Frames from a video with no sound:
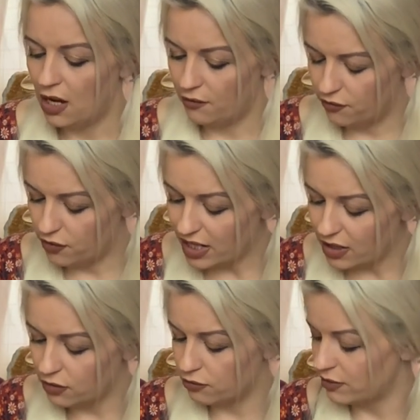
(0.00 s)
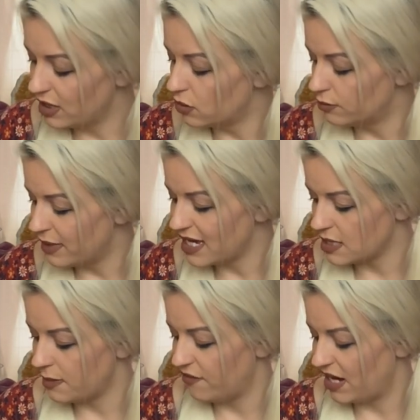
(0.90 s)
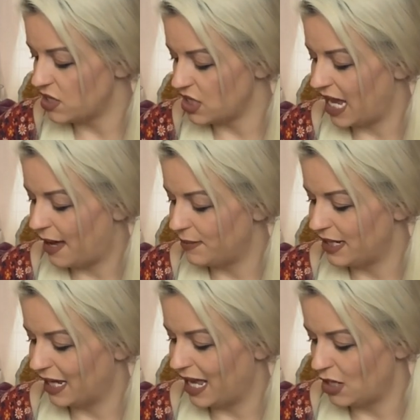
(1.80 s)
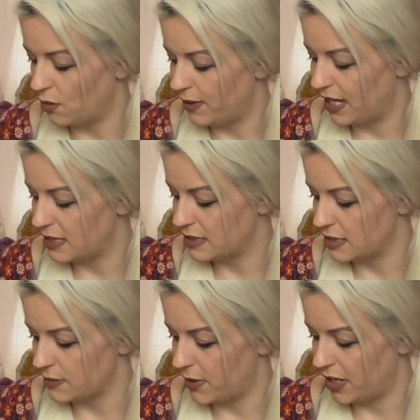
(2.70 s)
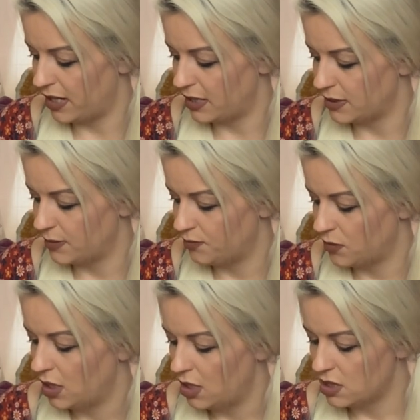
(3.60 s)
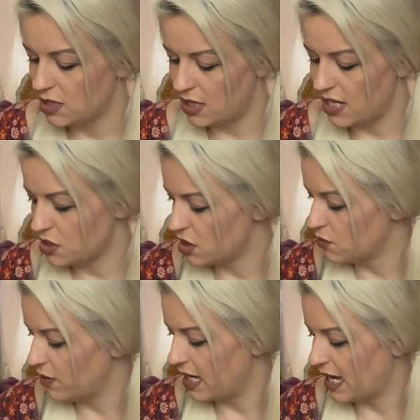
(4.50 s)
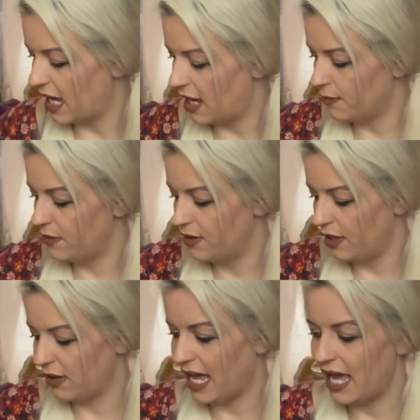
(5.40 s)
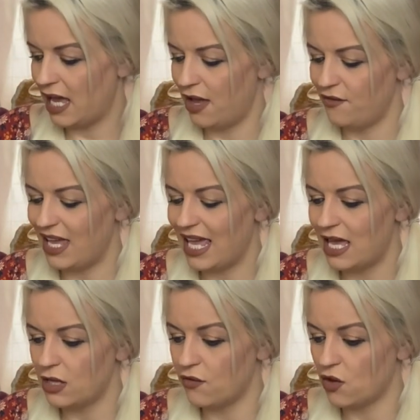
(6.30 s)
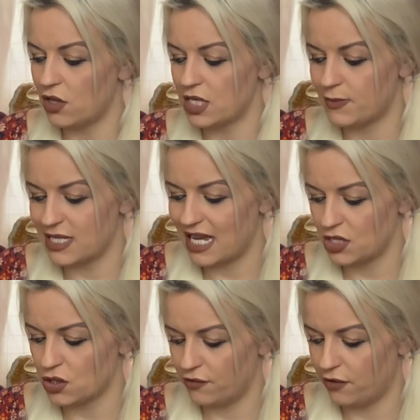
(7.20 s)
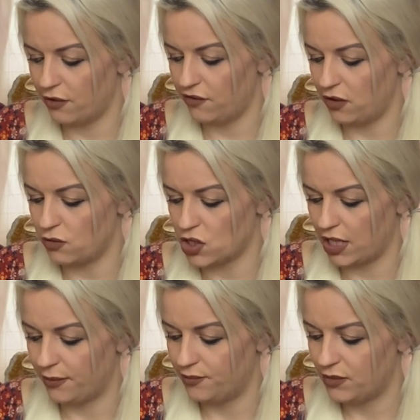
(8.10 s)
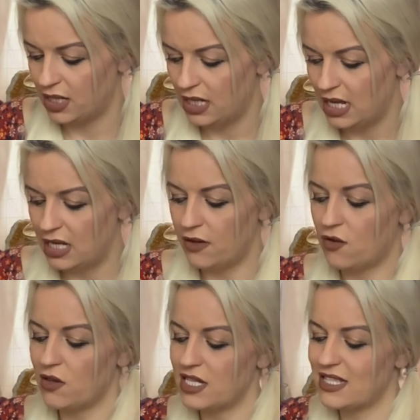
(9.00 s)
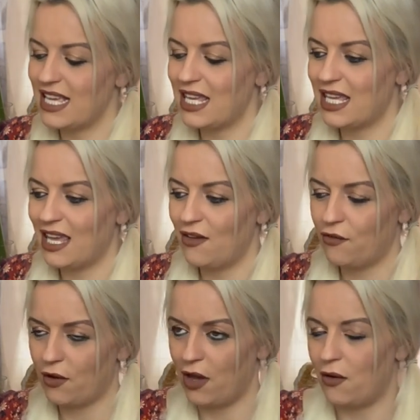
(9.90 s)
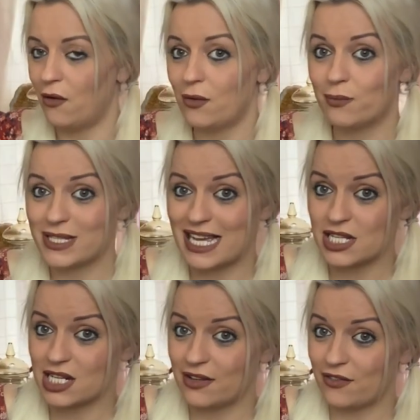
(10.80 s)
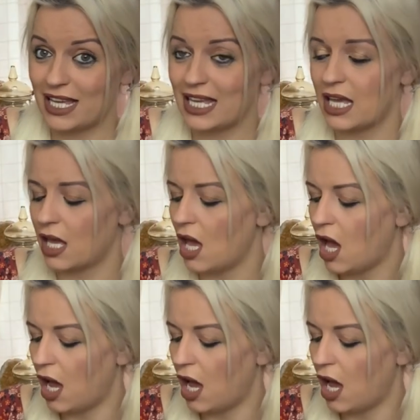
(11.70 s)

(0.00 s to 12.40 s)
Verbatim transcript: A real, real mix-up of energy happening in your person's mind. So let's just recap, okay? Over here, you've got this potential for a future. You've got this thinking it through. Potentially thinking,